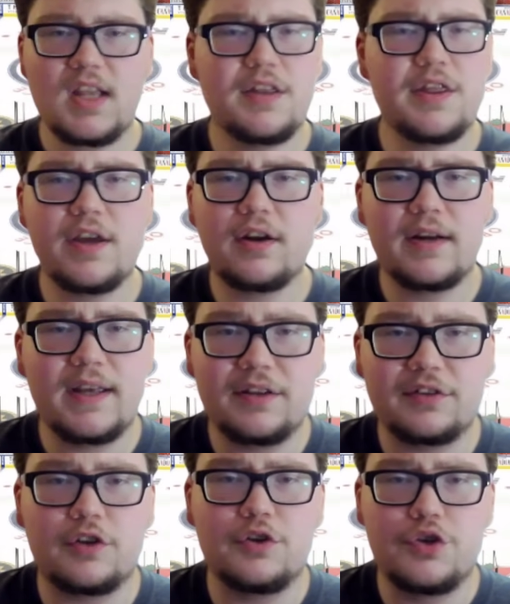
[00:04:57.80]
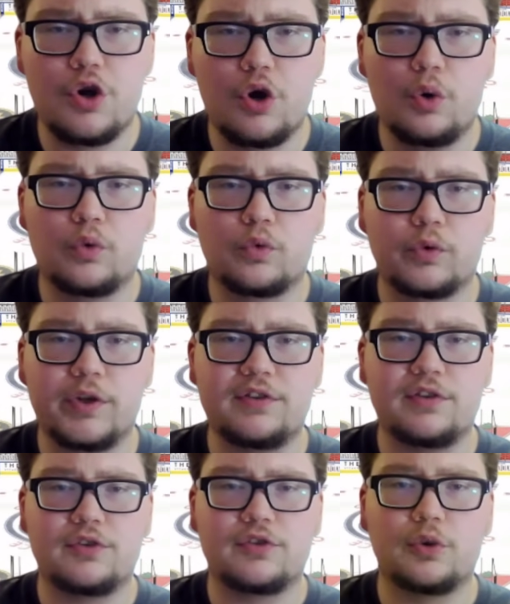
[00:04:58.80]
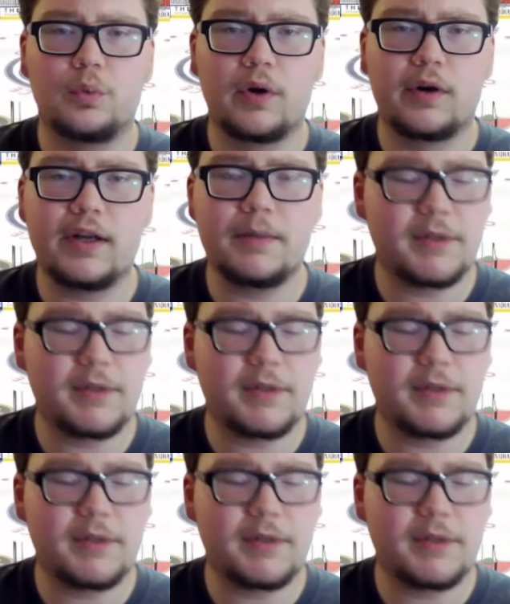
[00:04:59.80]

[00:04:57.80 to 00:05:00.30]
there is no reason to worry.